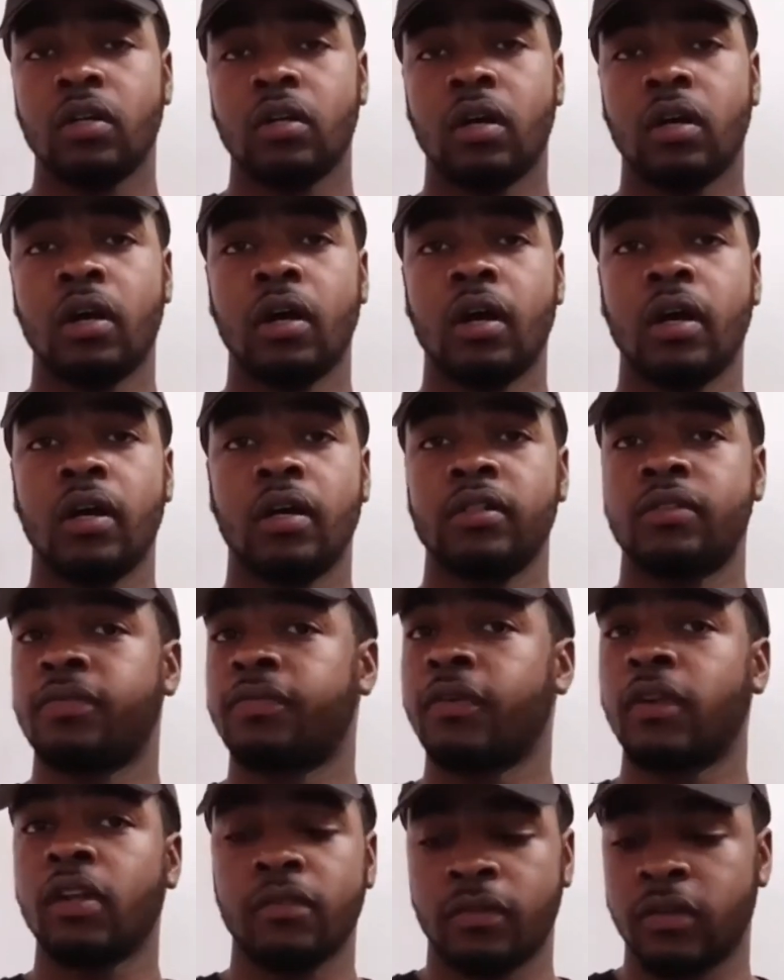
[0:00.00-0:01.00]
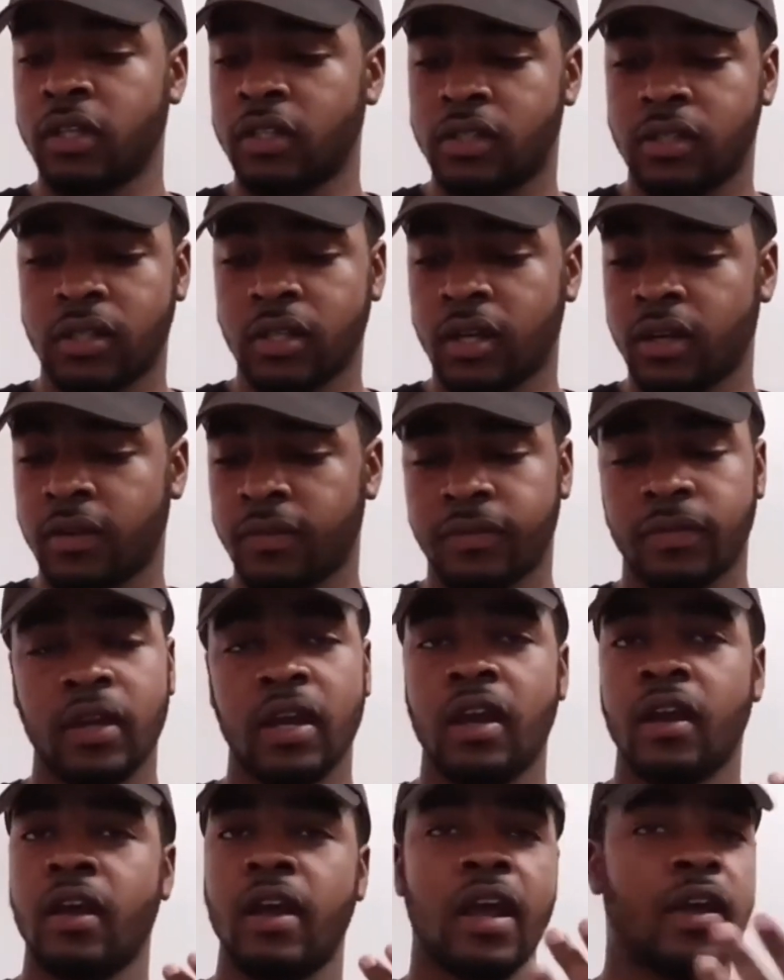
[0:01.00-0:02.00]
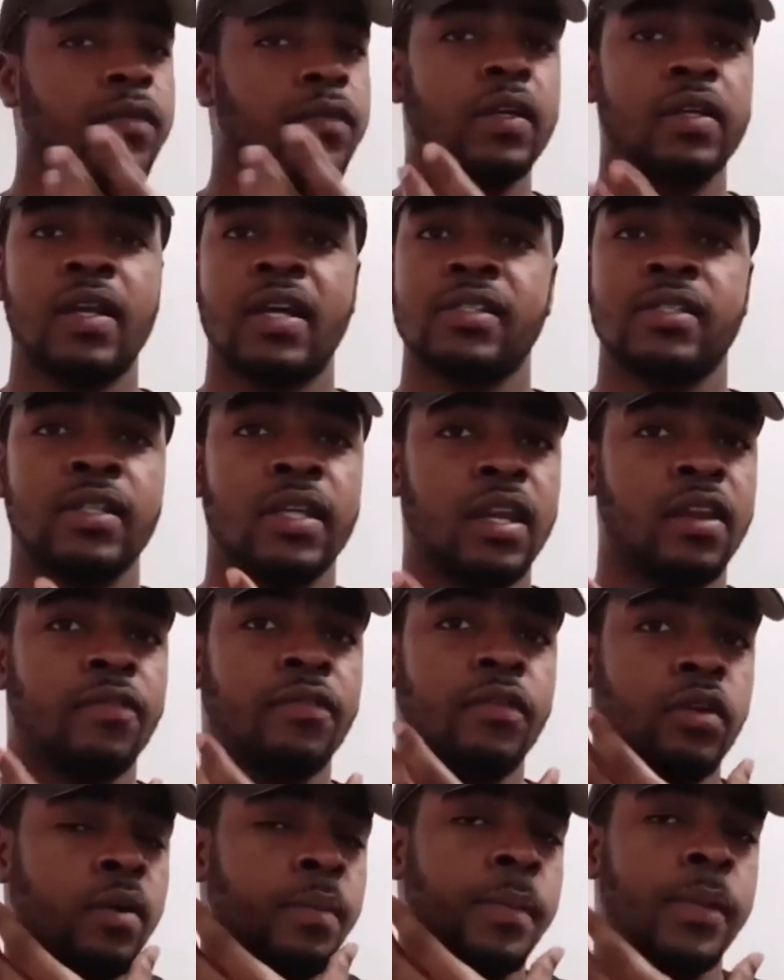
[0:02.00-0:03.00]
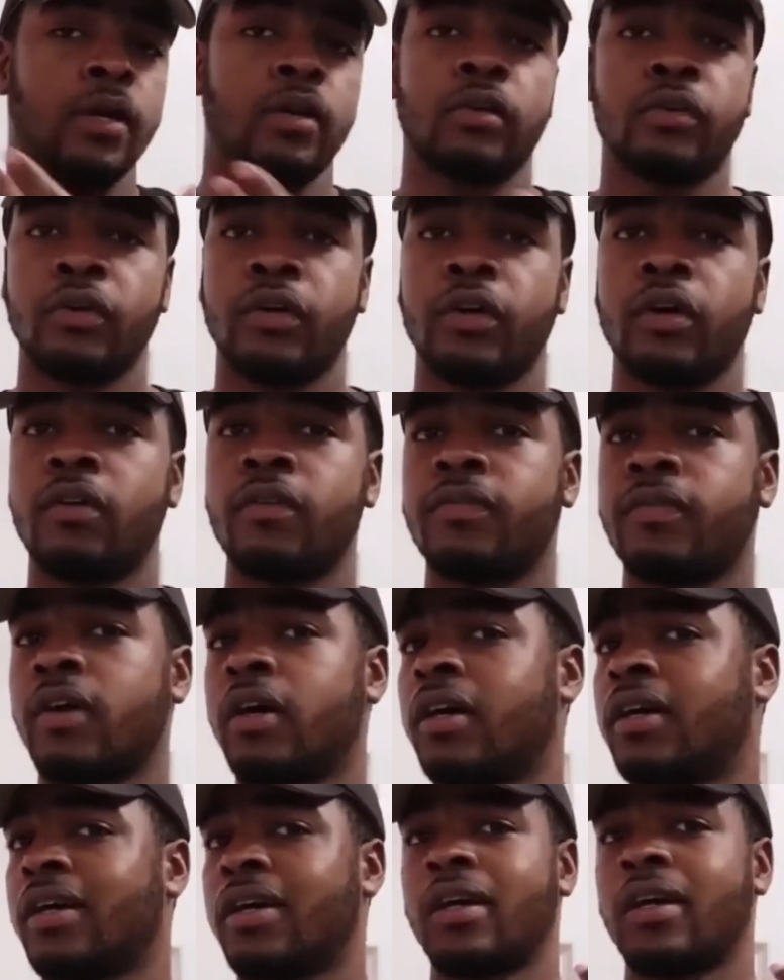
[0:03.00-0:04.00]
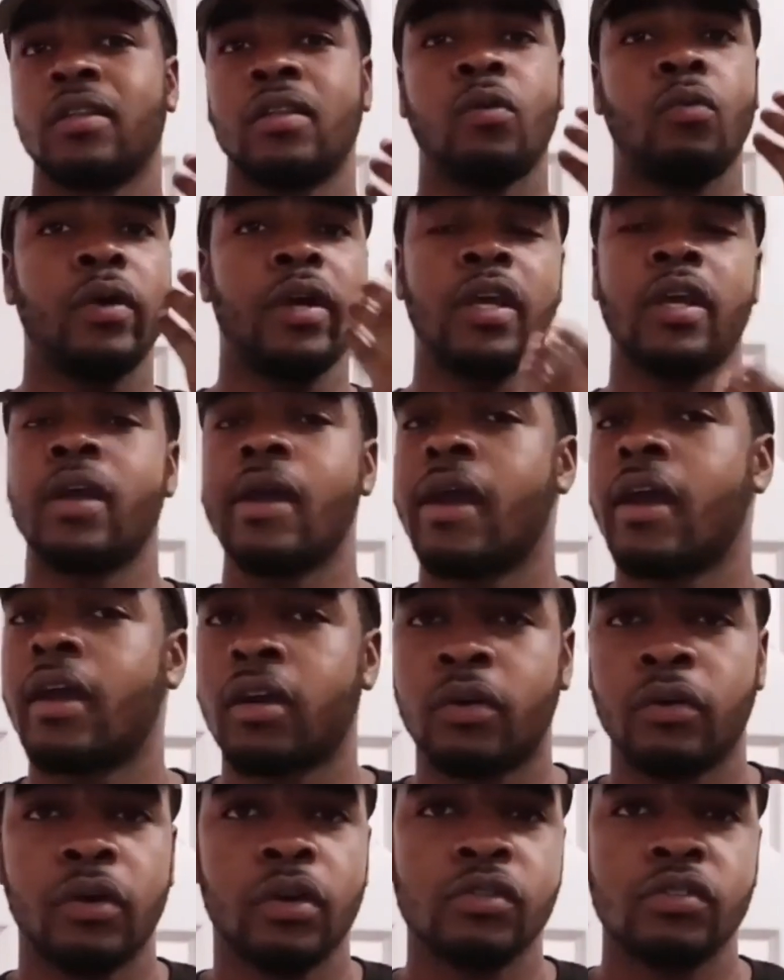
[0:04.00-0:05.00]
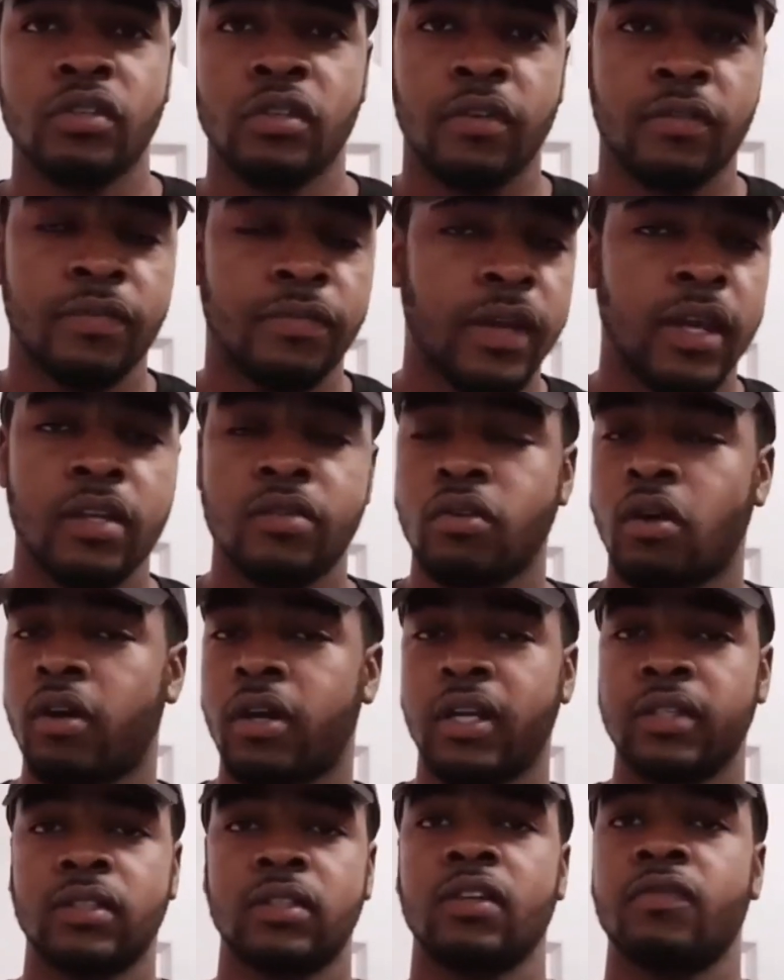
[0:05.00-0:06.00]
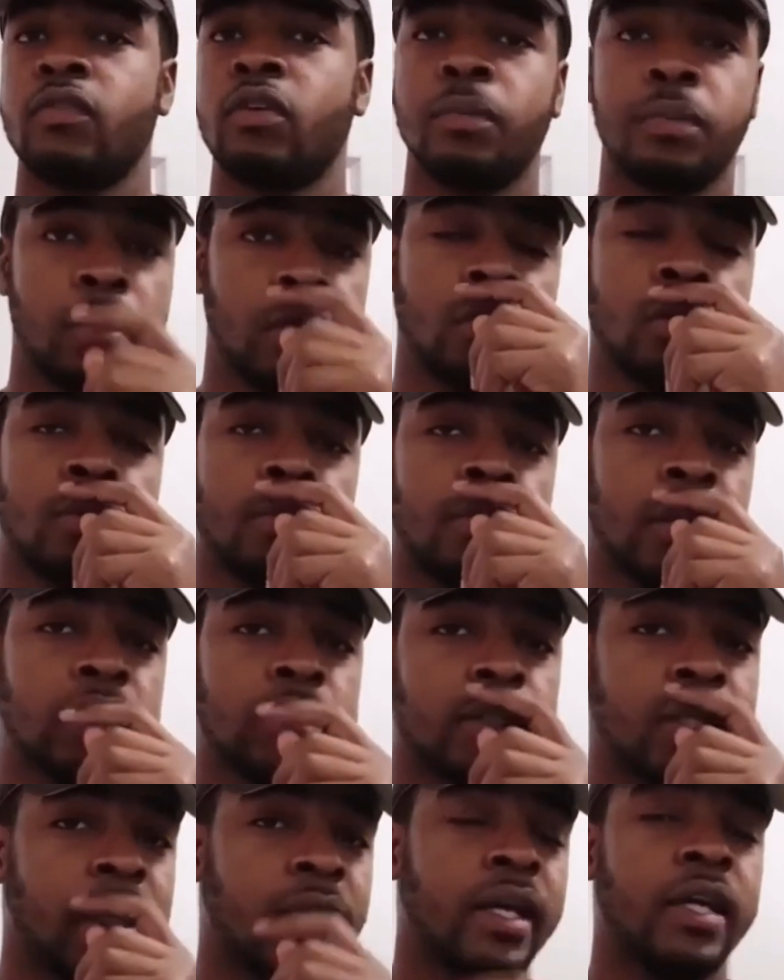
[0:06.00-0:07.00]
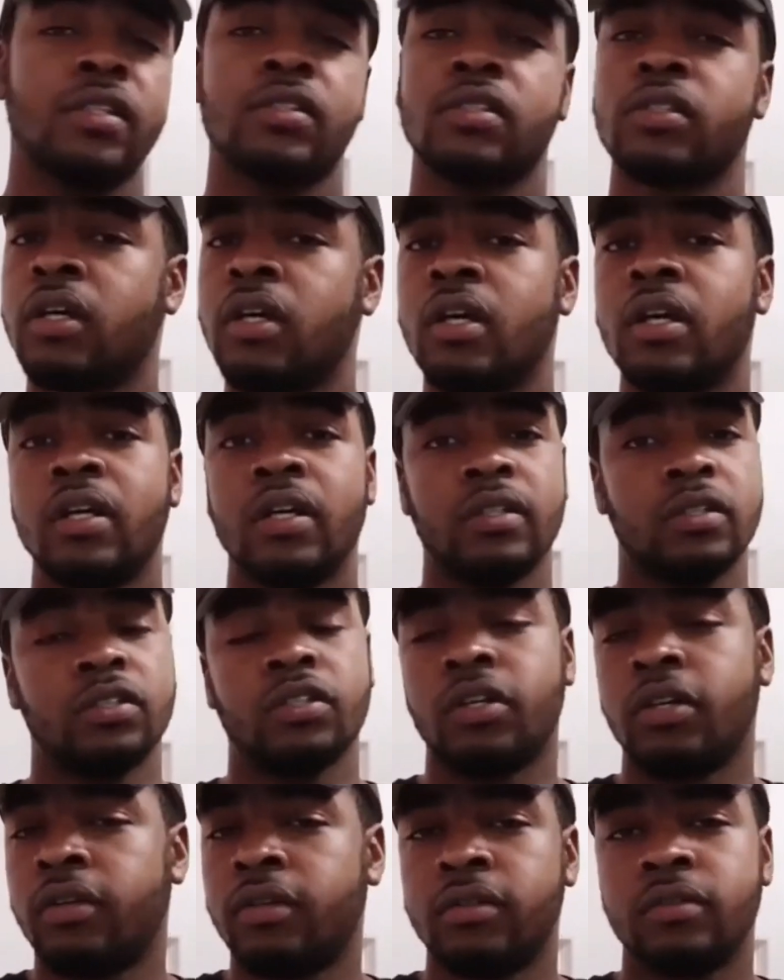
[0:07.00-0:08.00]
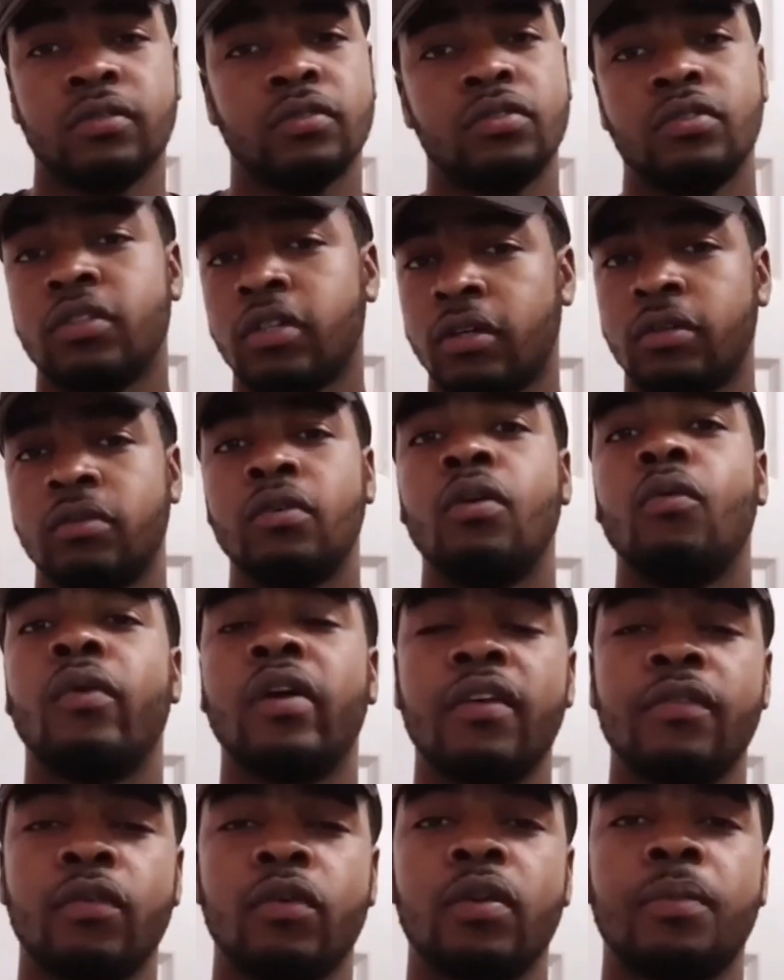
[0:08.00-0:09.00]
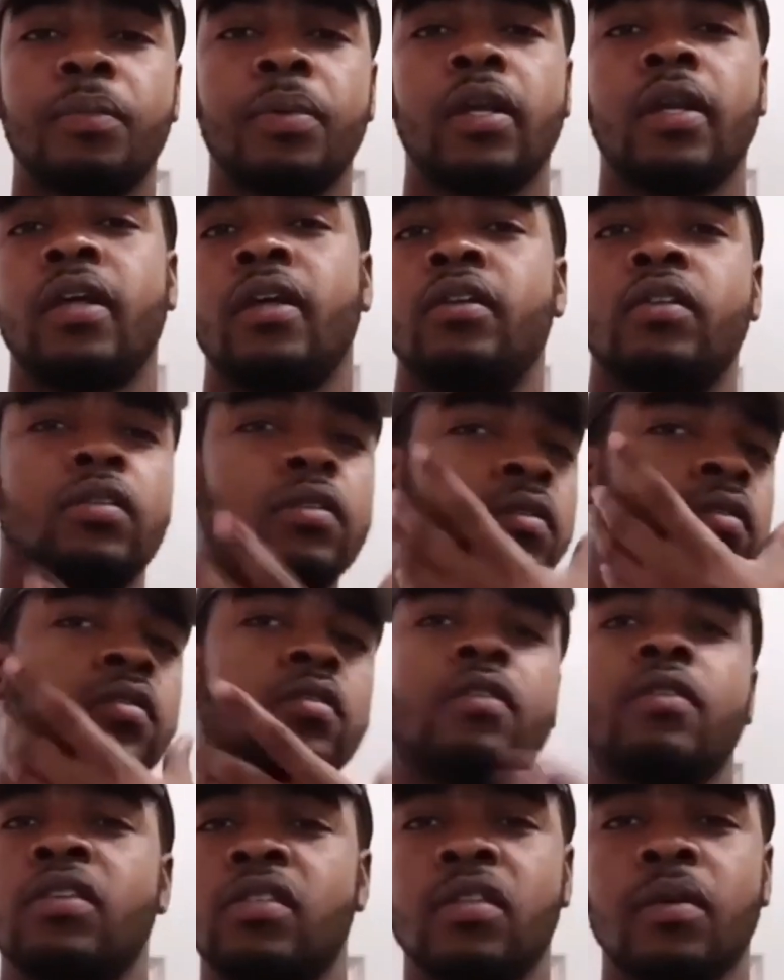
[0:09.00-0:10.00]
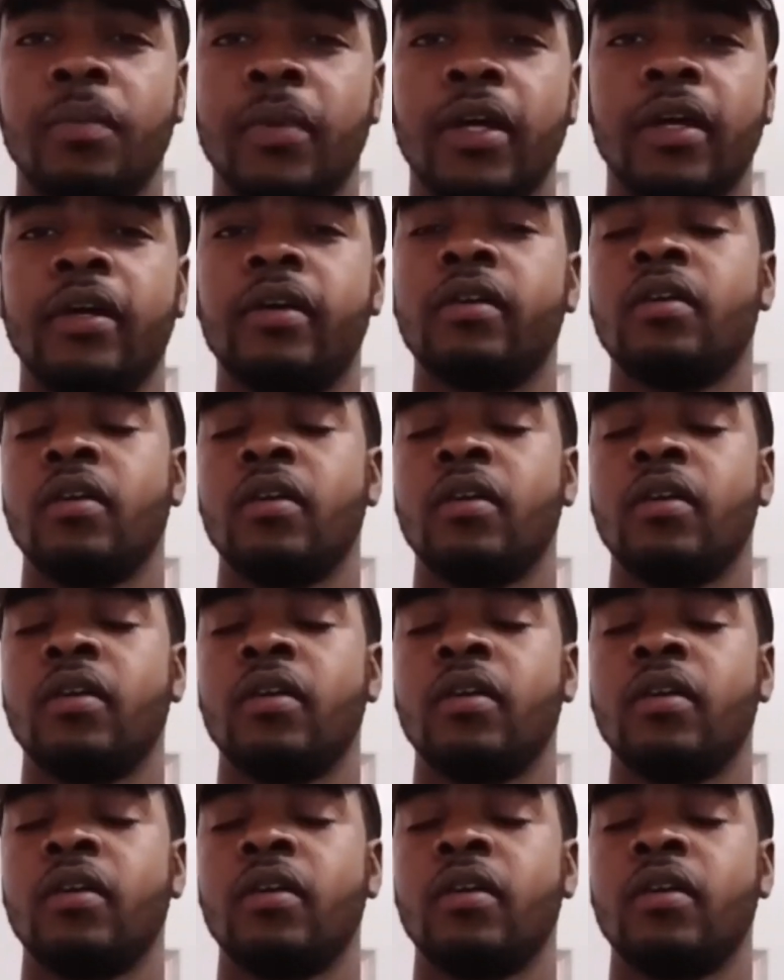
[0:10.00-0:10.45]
it's full of good stuff. Everything that's needed for your beard growth, the way your hair grows on your face, all that stuff you can put in your mustache. So, you know, whatever you want to put it in, it's the beard.